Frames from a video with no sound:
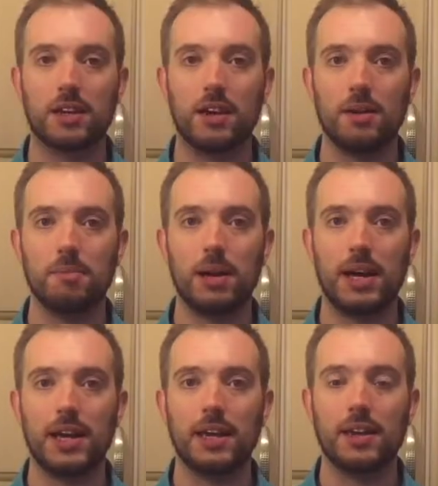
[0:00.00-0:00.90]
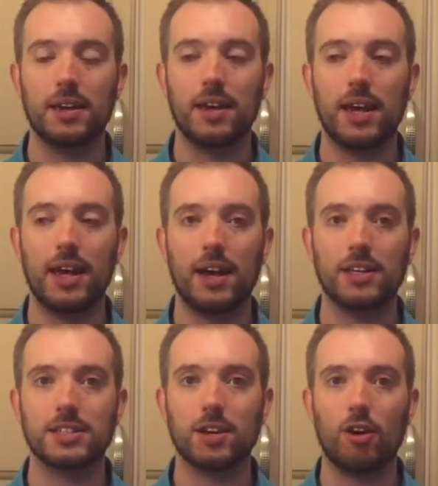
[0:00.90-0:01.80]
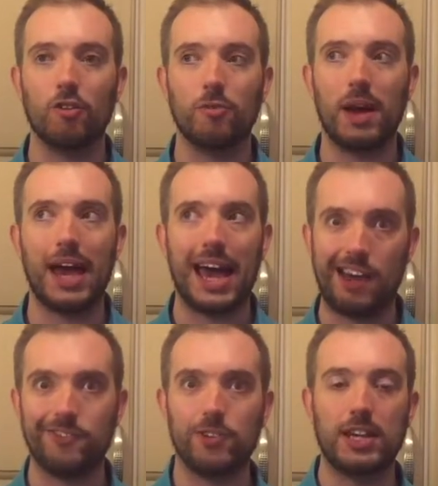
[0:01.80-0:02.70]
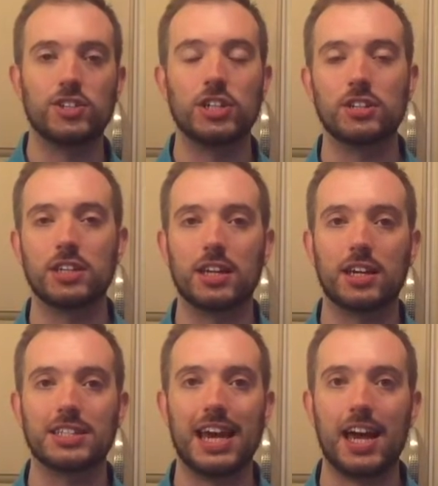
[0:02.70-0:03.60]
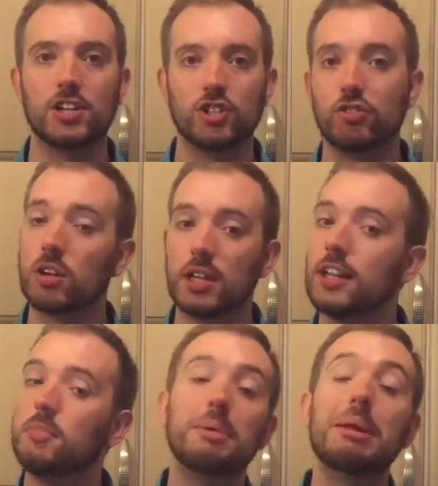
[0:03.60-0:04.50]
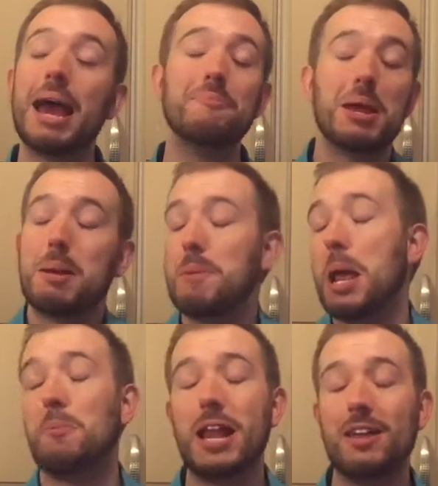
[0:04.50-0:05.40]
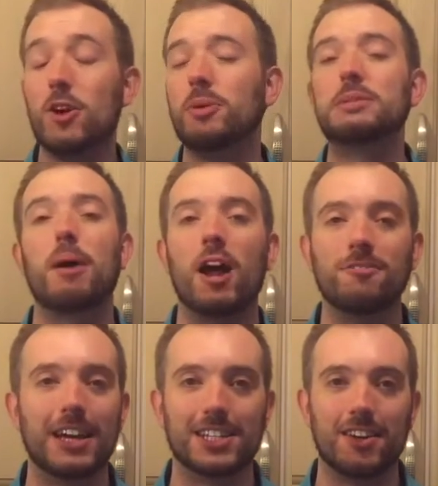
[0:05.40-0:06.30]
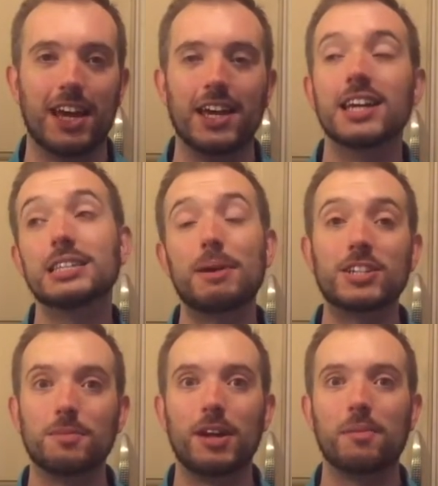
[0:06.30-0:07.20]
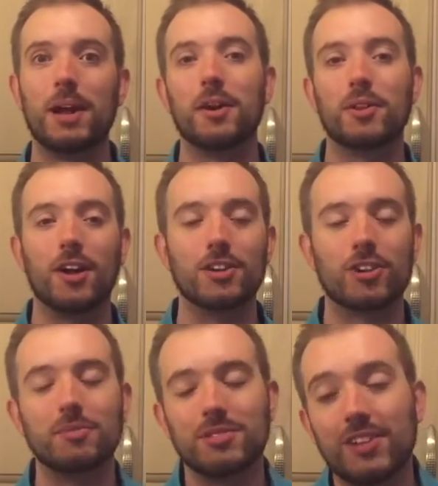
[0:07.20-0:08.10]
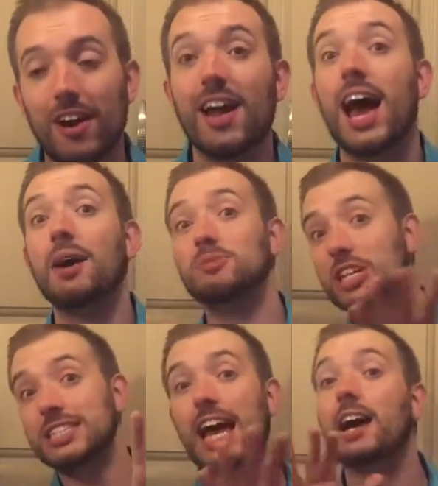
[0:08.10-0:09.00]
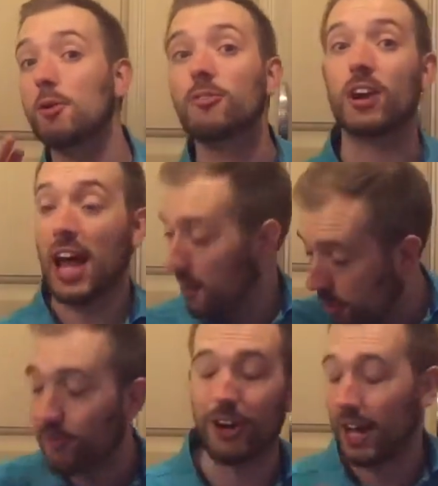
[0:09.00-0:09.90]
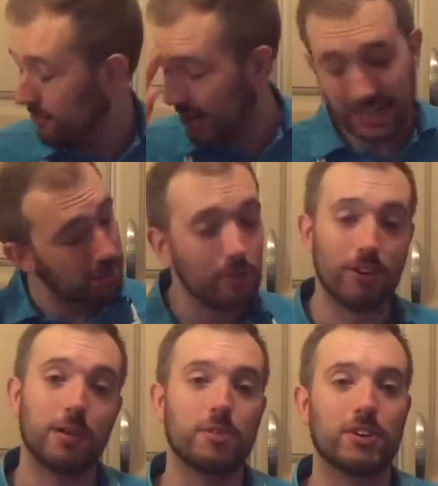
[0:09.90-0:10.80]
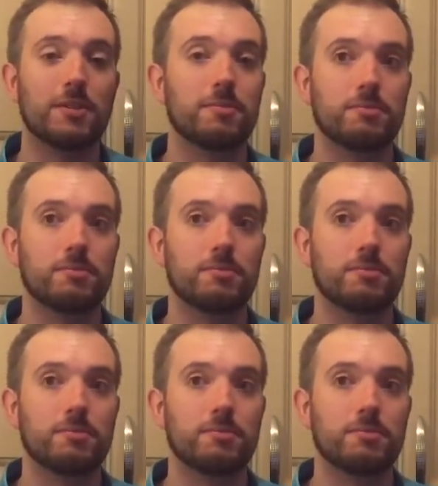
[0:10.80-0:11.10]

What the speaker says: cut my icing off after I'd chilled it, because it has shrunk a little bit. Nobody's perfect, alright? Especially Mary Berry with her 100 grams of flour. I'm over it, I'm fine, I'm over it.